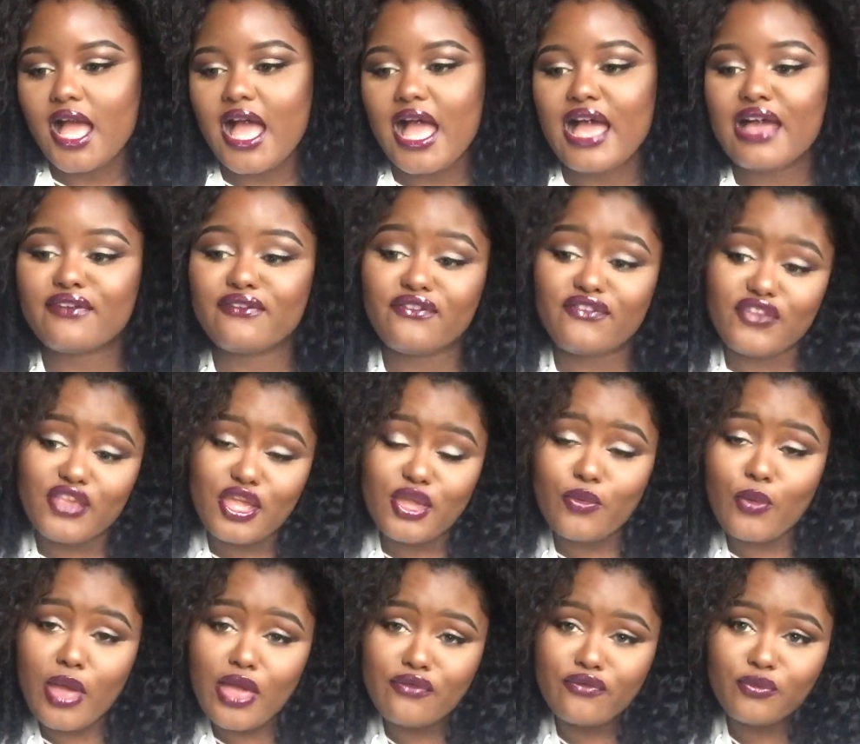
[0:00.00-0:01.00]
Have
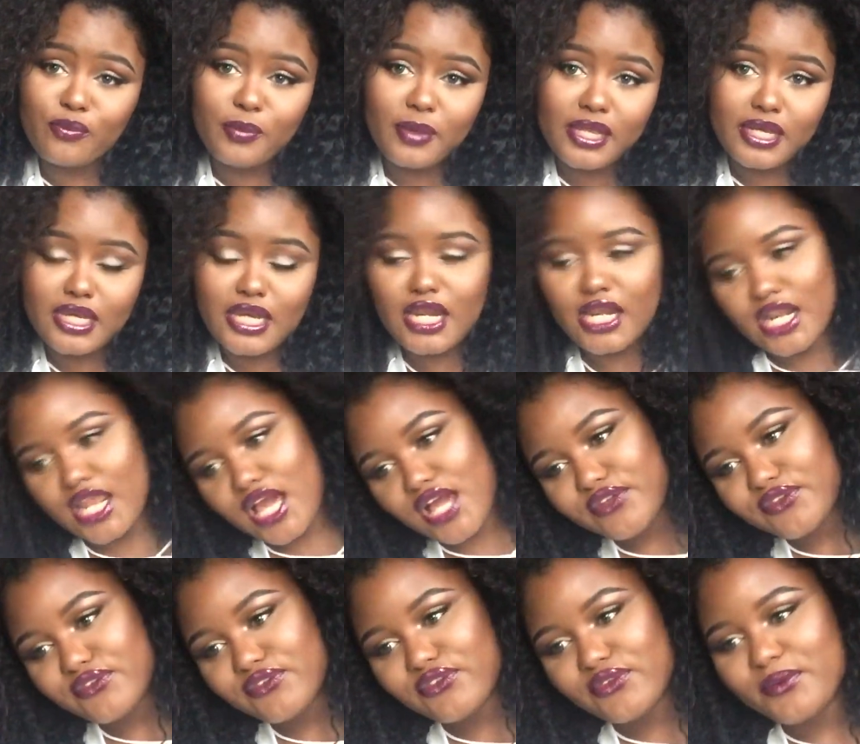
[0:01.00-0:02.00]
you ever been in
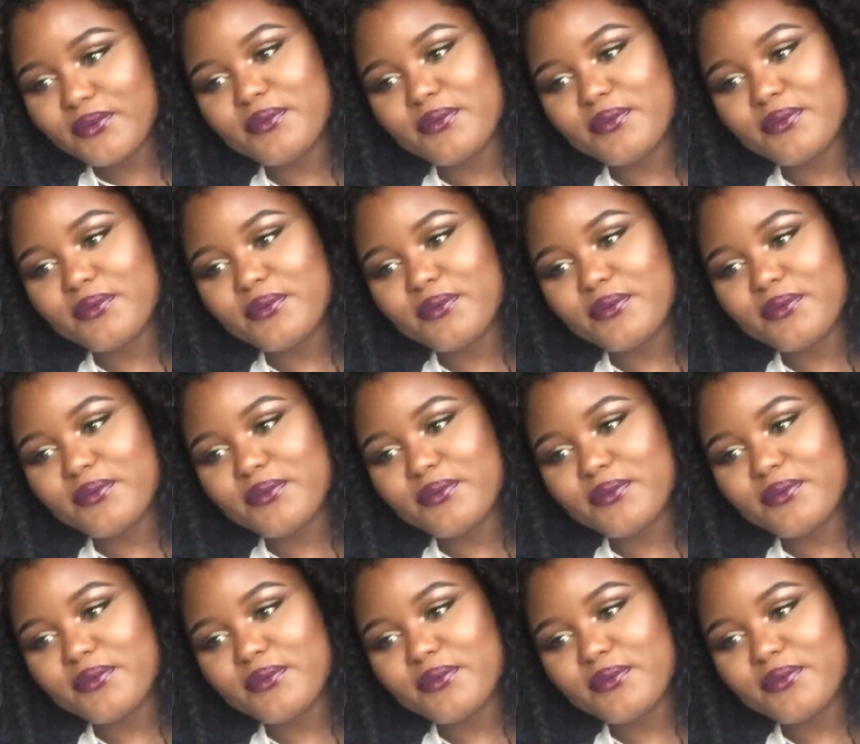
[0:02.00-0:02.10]
love?